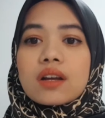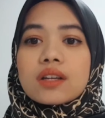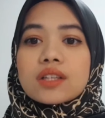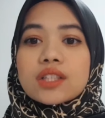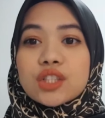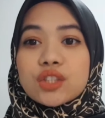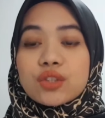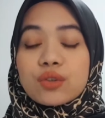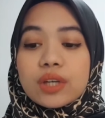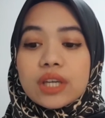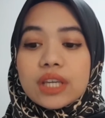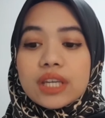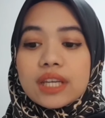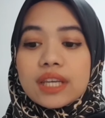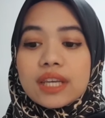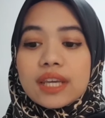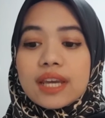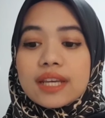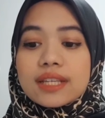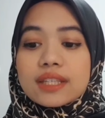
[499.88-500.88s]
So in the
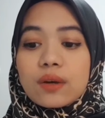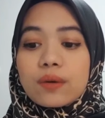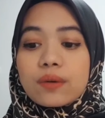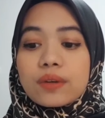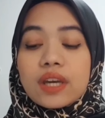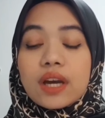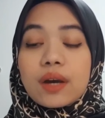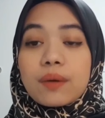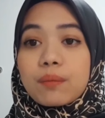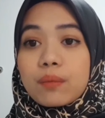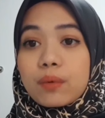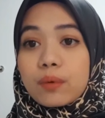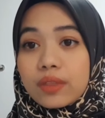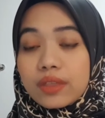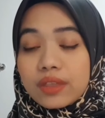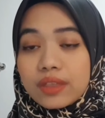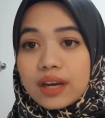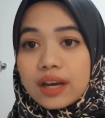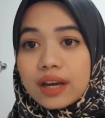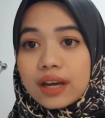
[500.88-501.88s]
case of Yap
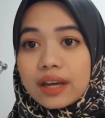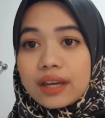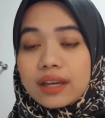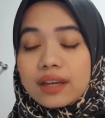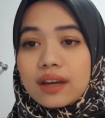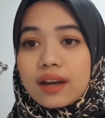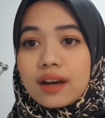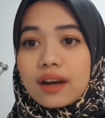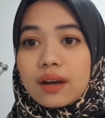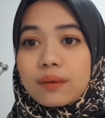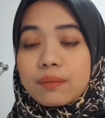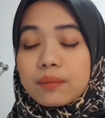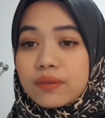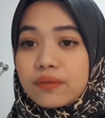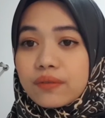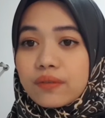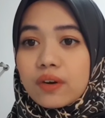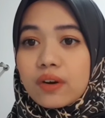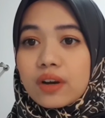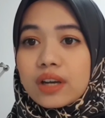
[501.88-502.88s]
Buntai,
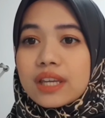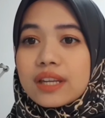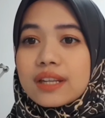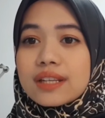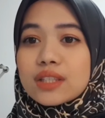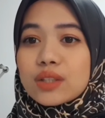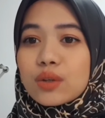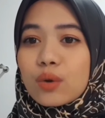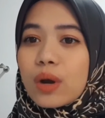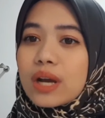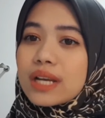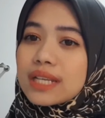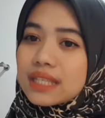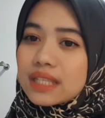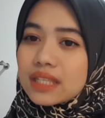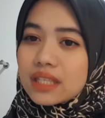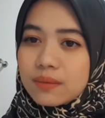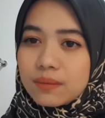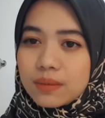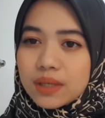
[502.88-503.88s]
before it is quite
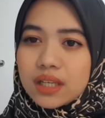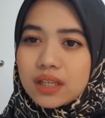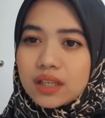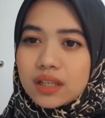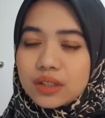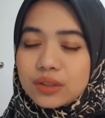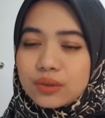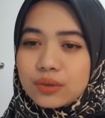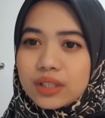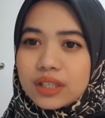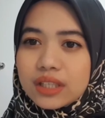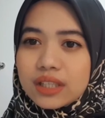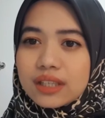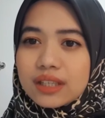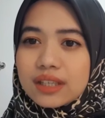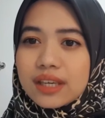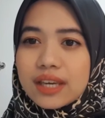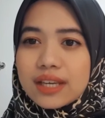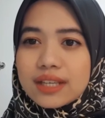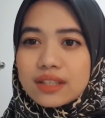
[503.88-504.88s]
similar to the
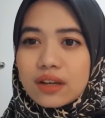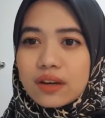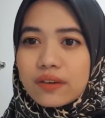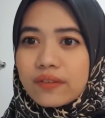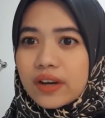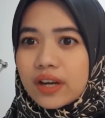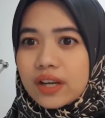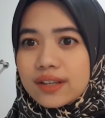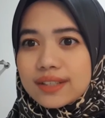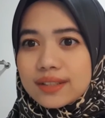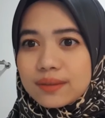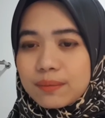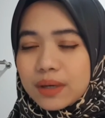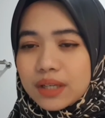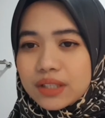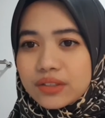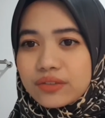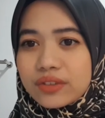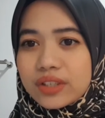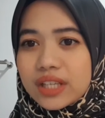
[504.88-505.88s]
case of Hanif
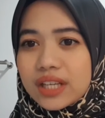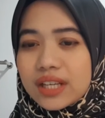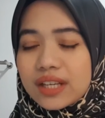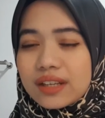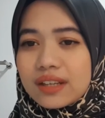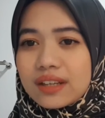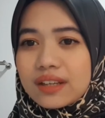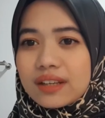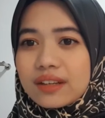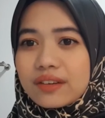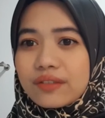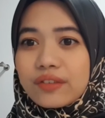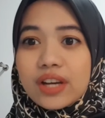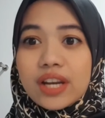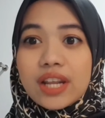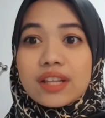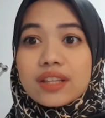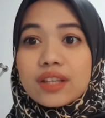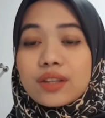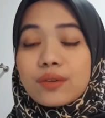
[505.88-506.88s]
Basree in
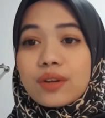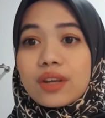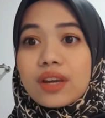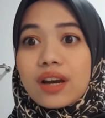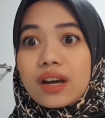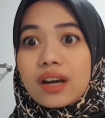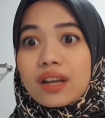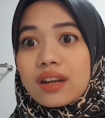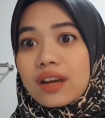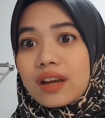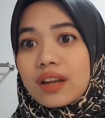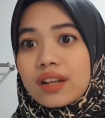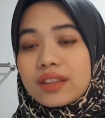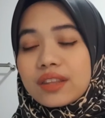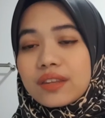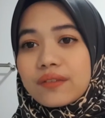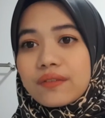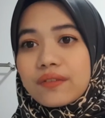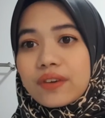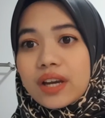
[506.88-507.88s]
relating to the
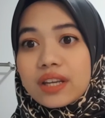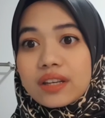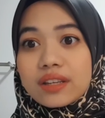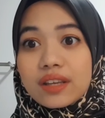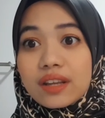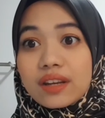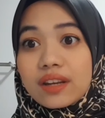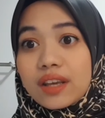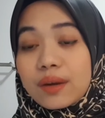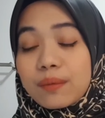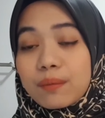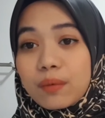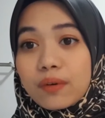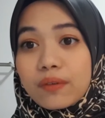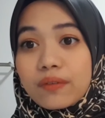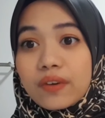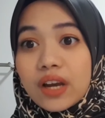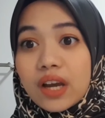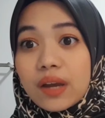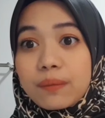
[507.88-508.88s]
unidentified DNA
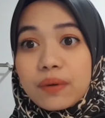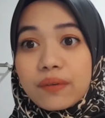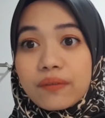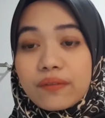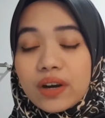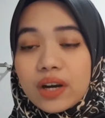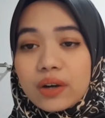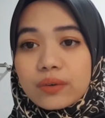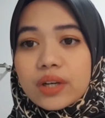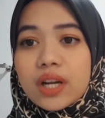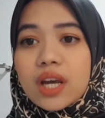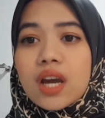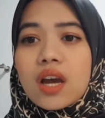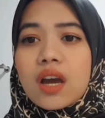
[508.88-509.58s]
profile had been found.